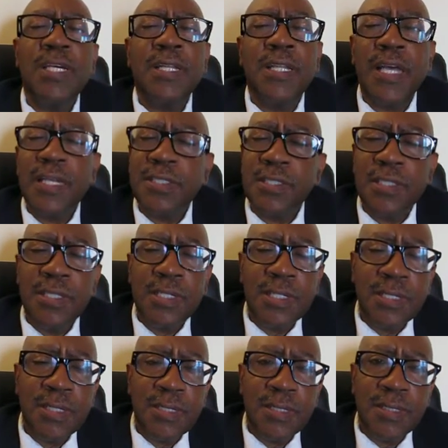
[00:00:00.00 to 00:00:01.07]

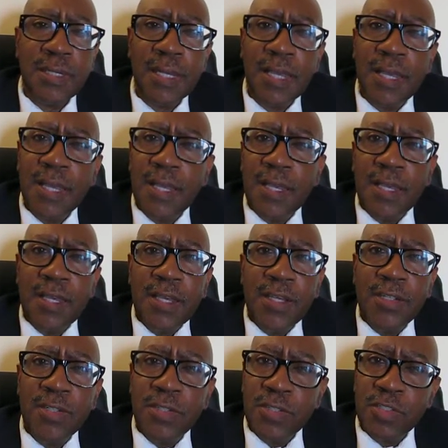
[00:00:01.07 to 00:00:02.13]
classy
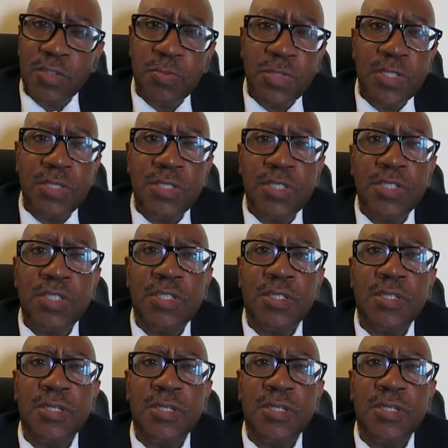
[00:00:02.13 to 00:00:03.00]
in her speech.